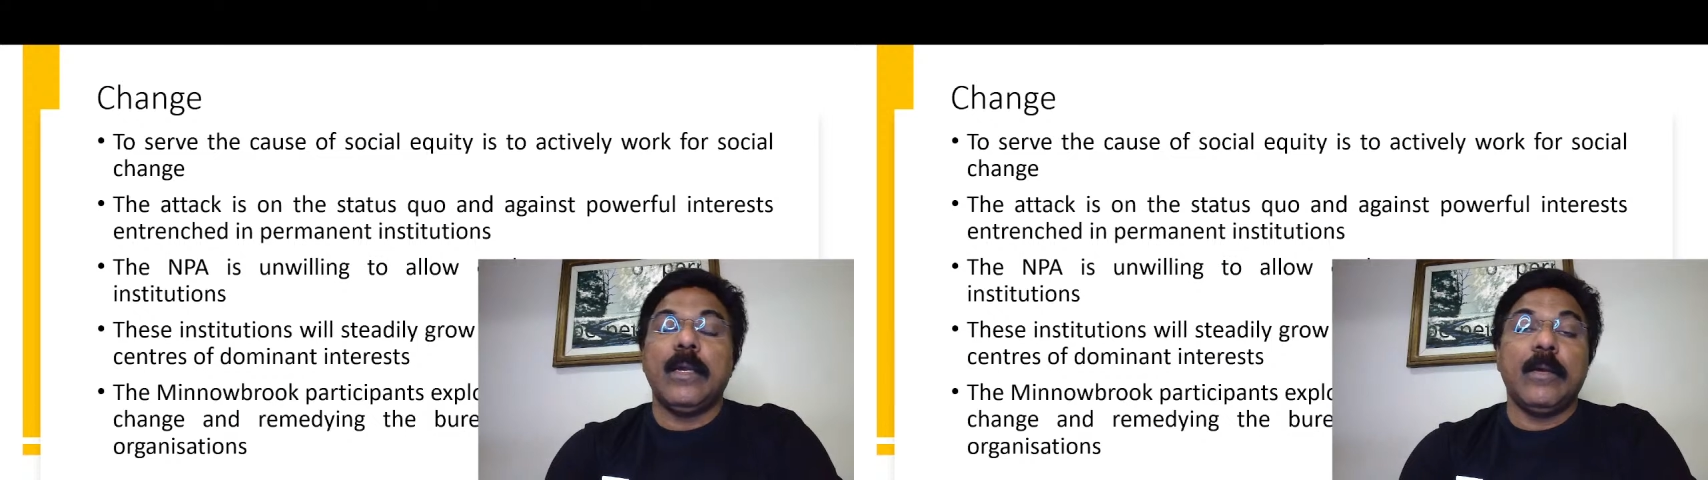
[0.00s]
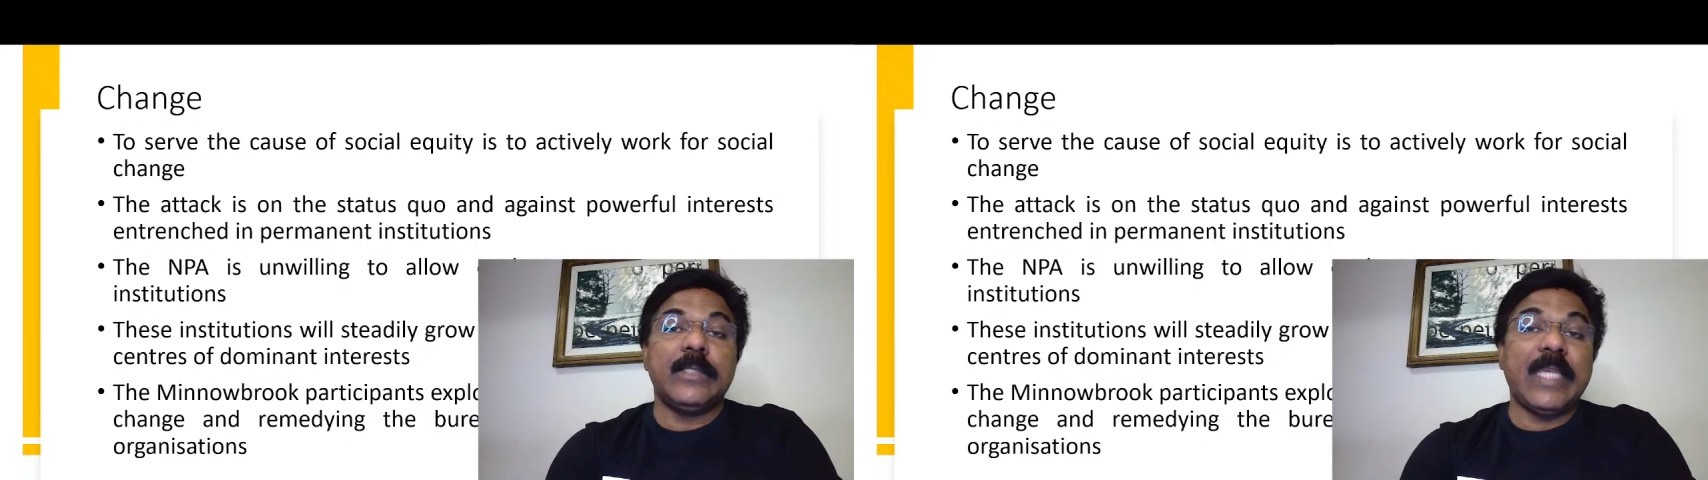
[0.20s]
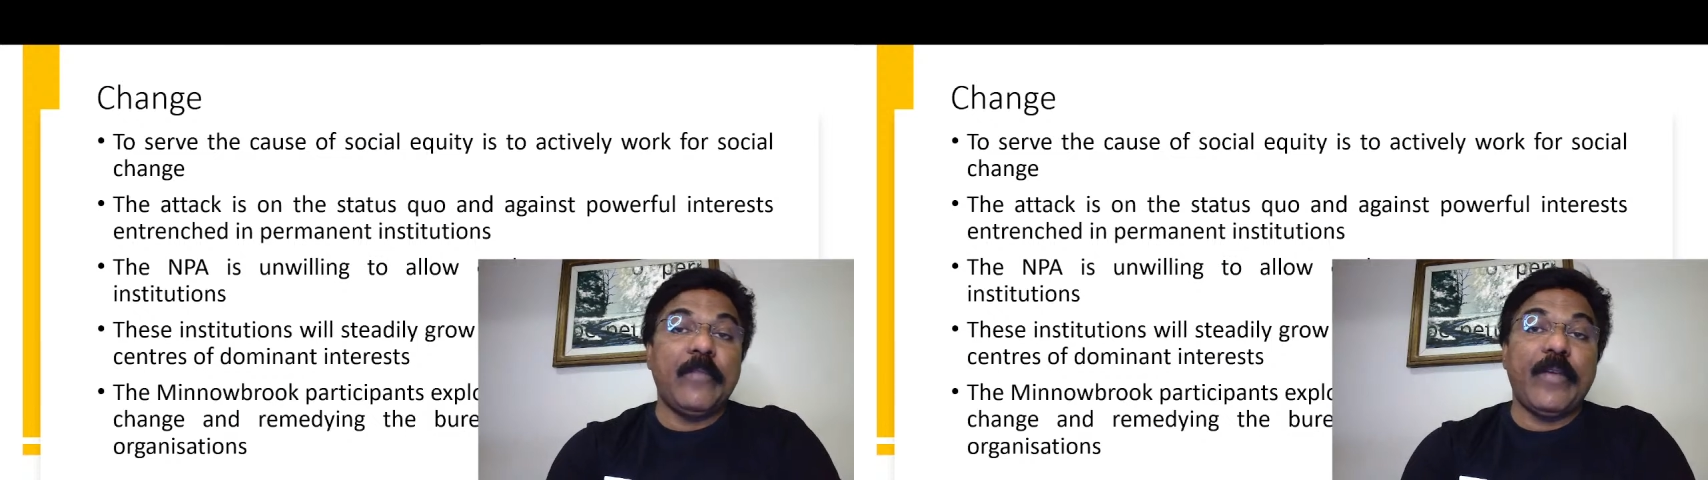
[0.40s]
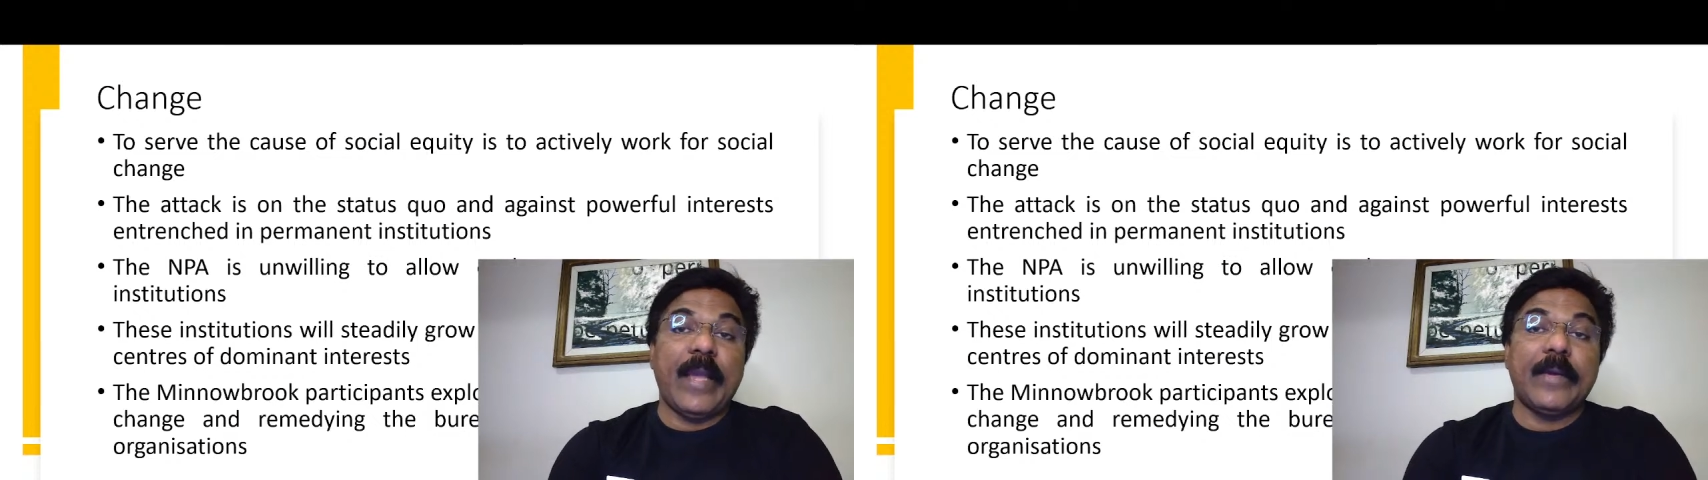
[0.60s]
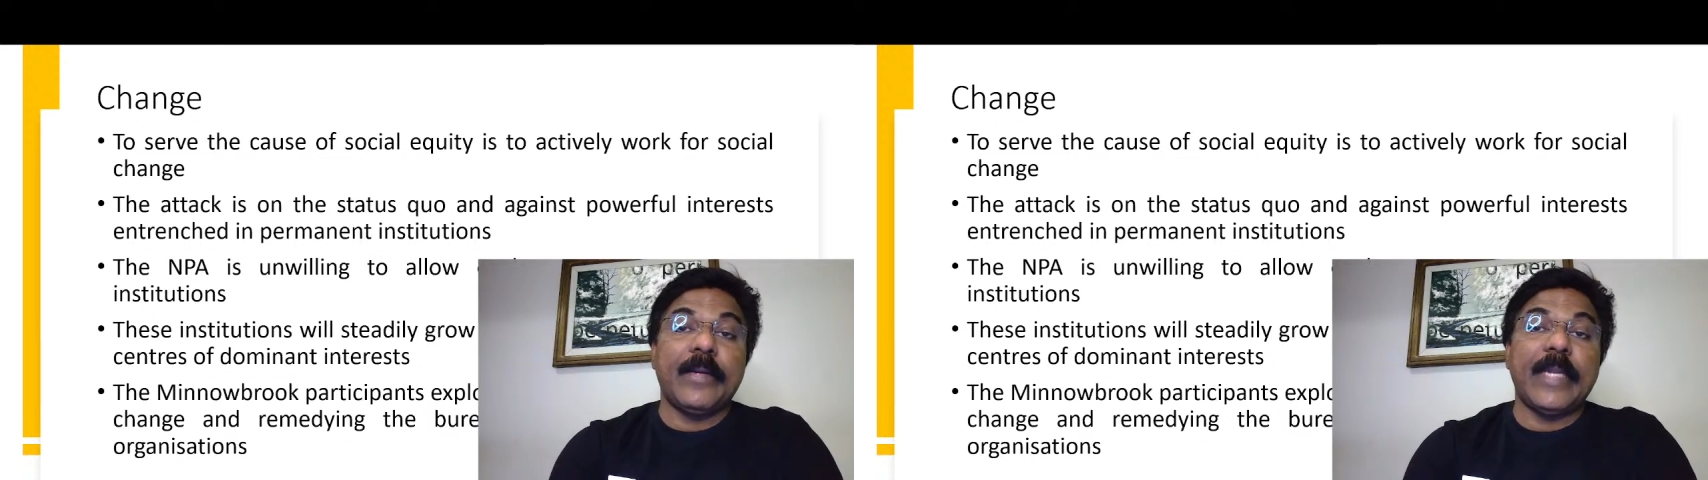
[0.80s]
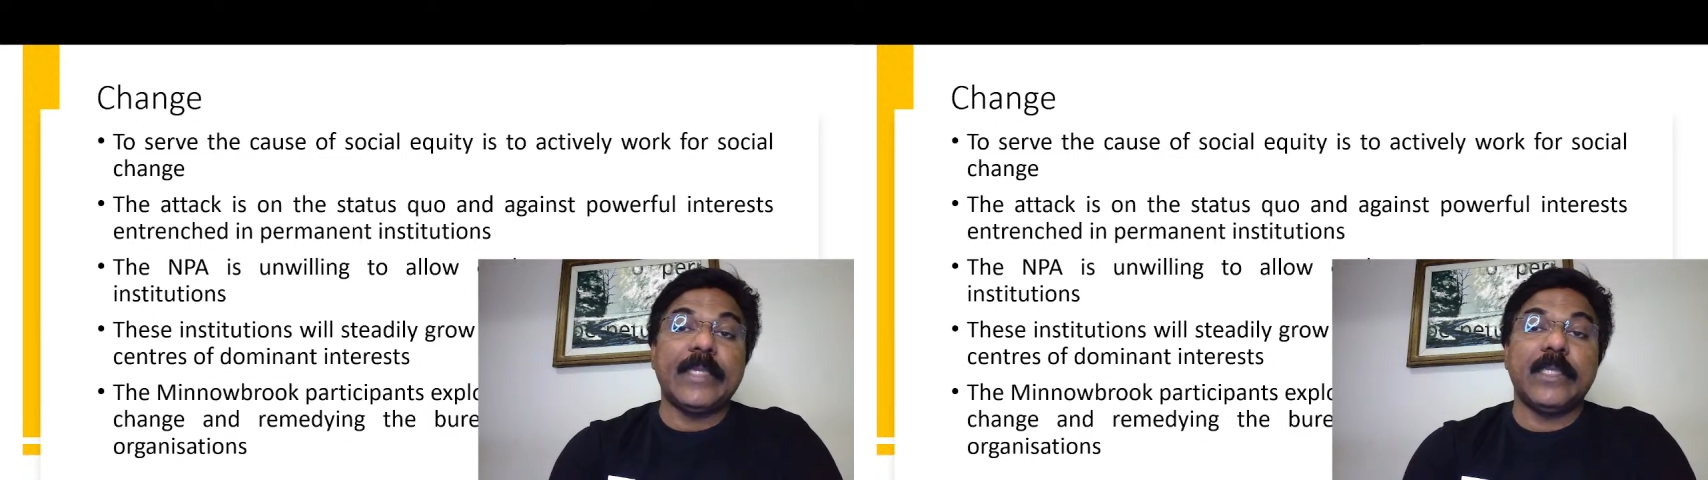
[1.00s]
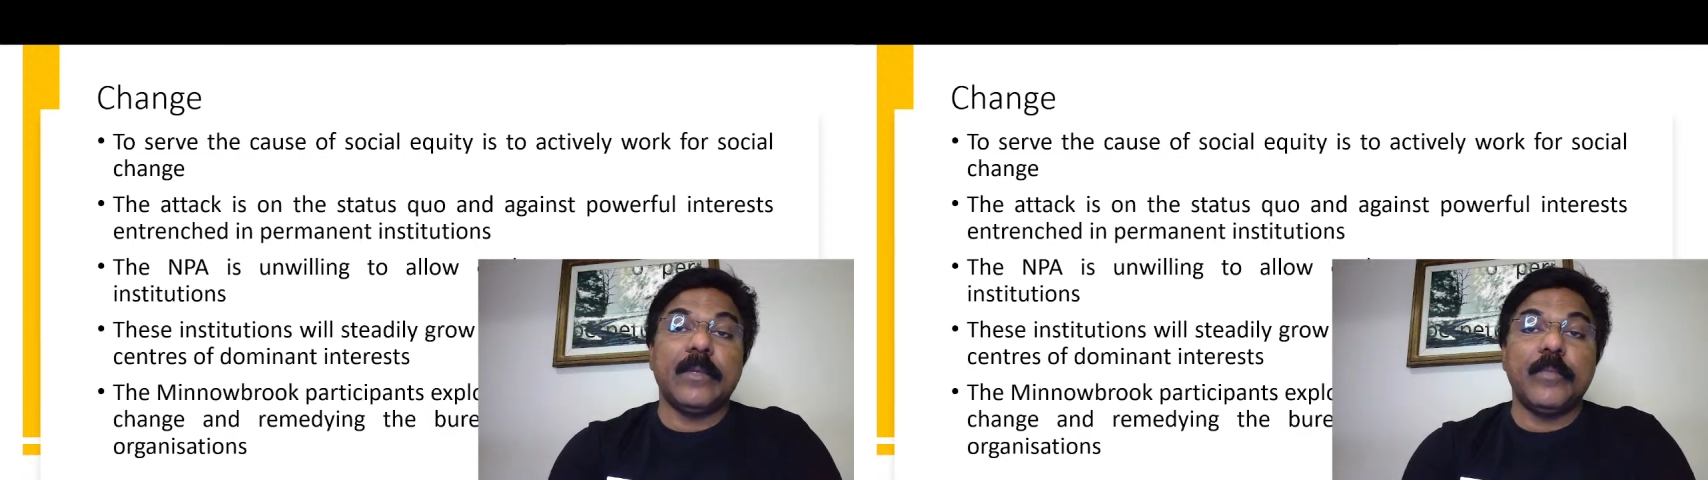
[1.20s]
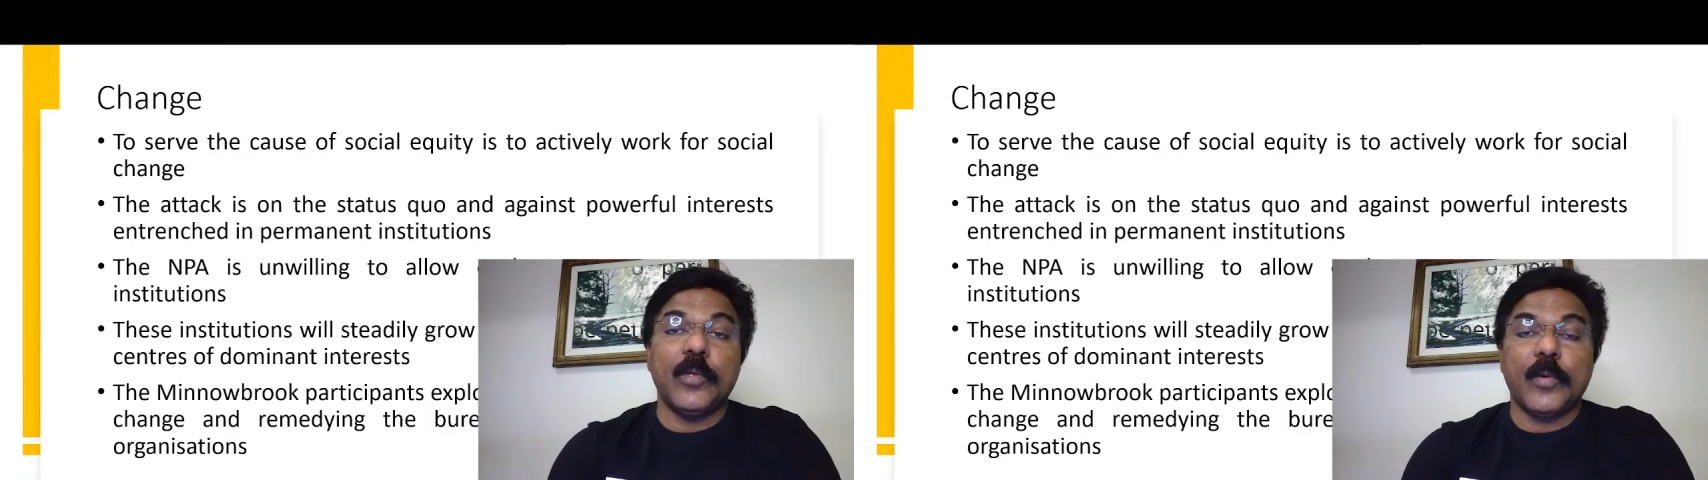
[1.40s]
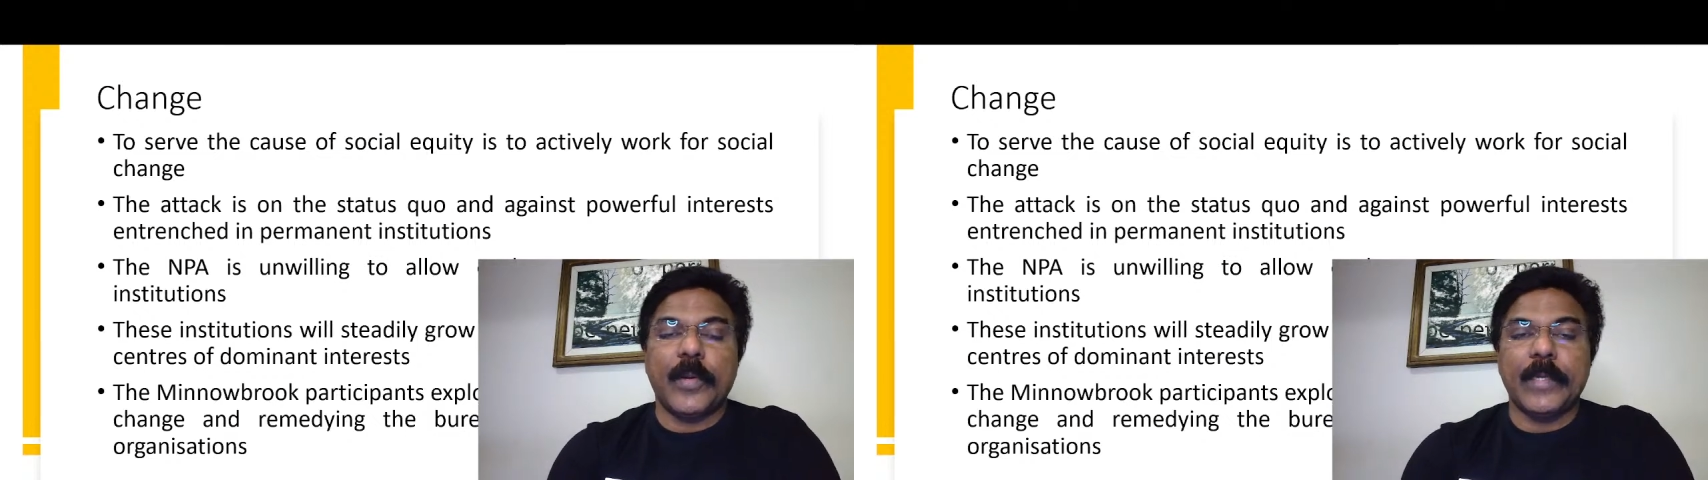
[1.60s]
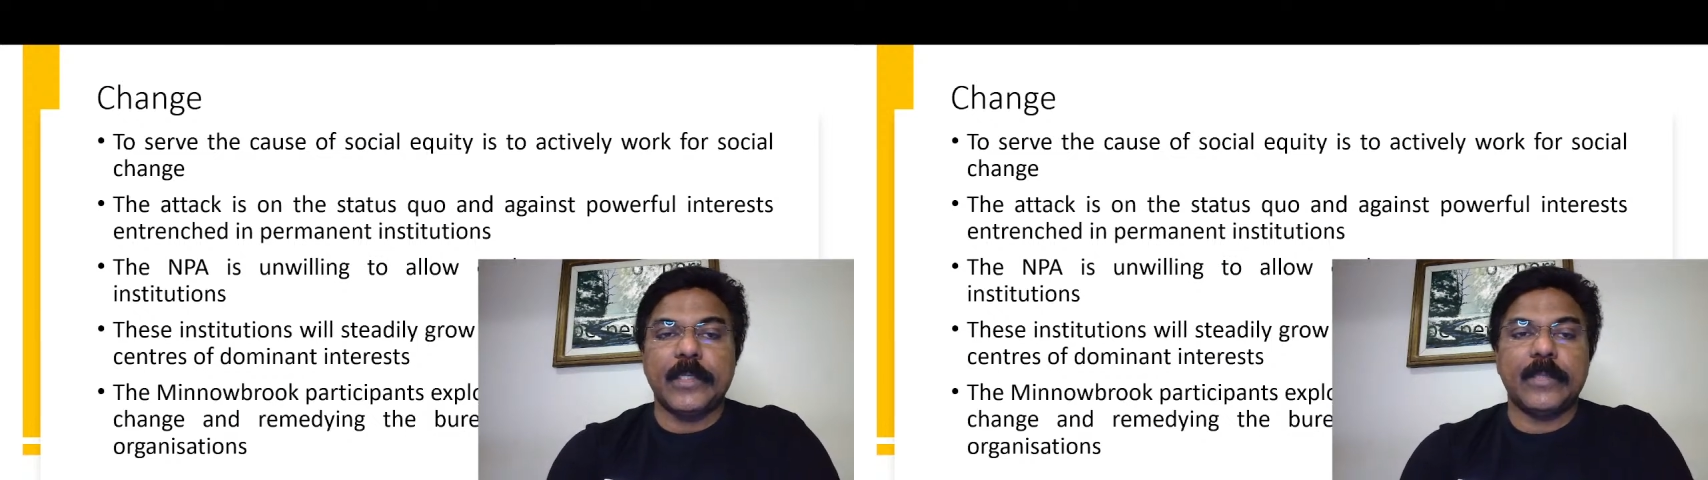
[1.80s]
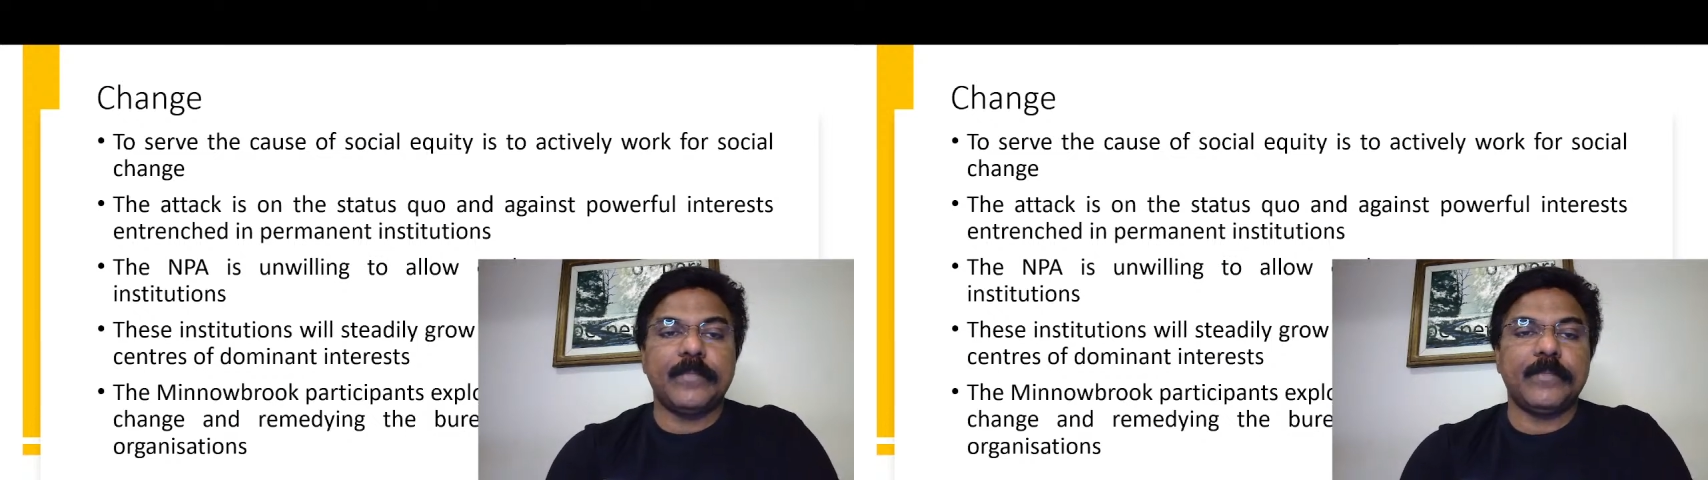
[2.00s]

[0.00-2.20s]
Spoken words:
self-aggrandizing bureaucrats.